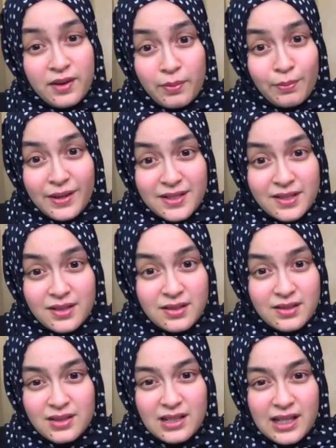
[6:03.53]
their
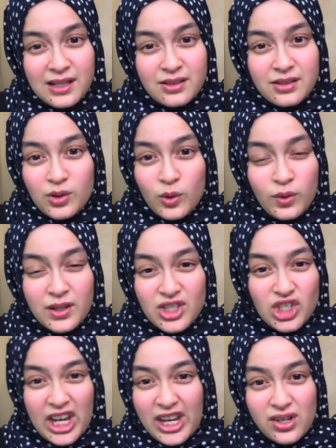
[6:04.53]
business and like totally
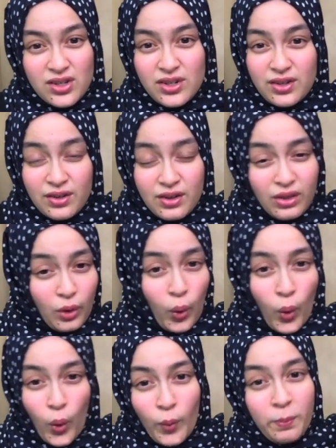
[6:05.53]
changed the
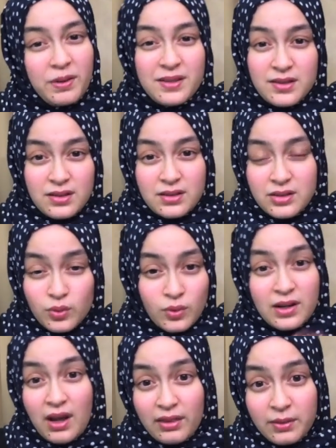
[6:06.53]
whole business to
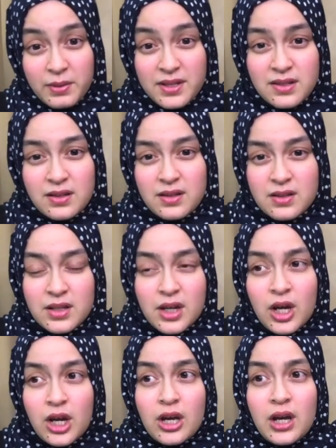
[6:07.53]
another business.
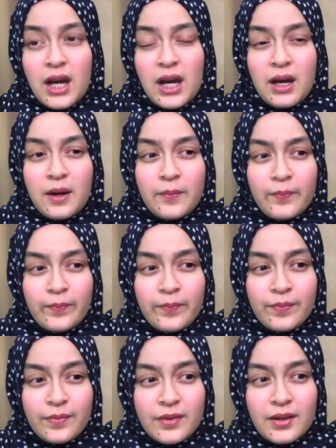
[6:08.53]

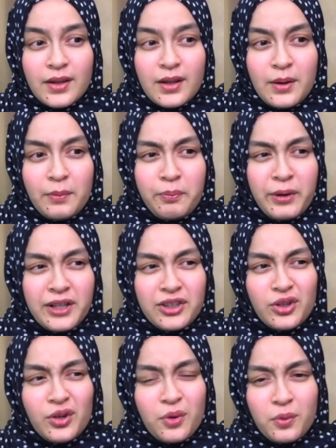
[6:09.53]
But
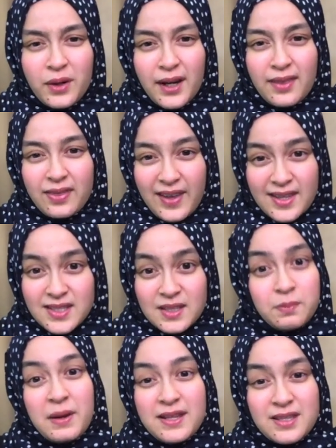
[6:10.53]
you know what? That's
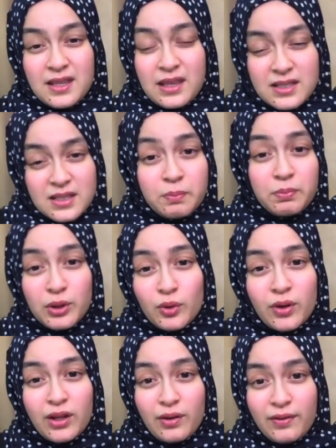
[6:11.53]
the
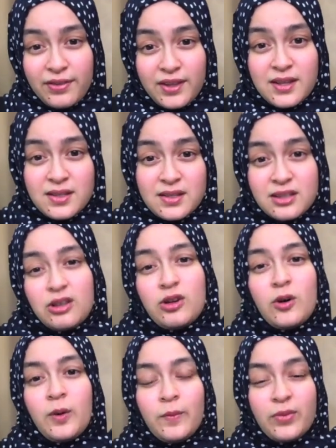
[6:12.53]
beauty of this, you
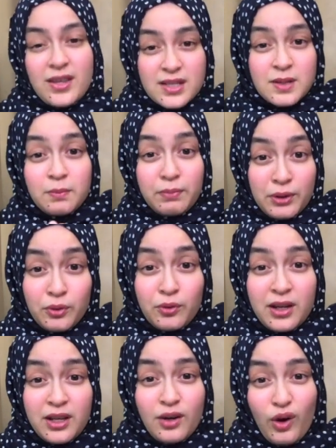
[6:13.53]
know? That's the
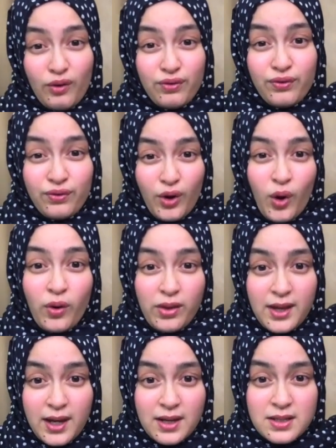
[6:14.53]
beauty of all
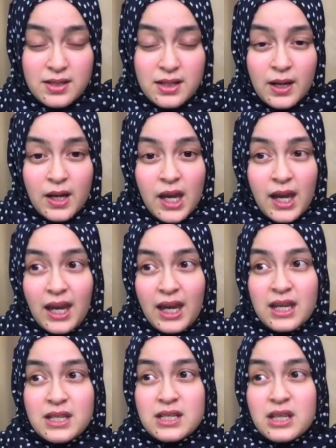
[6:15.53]
this
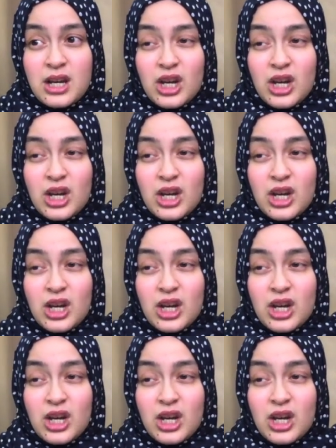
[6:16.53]
is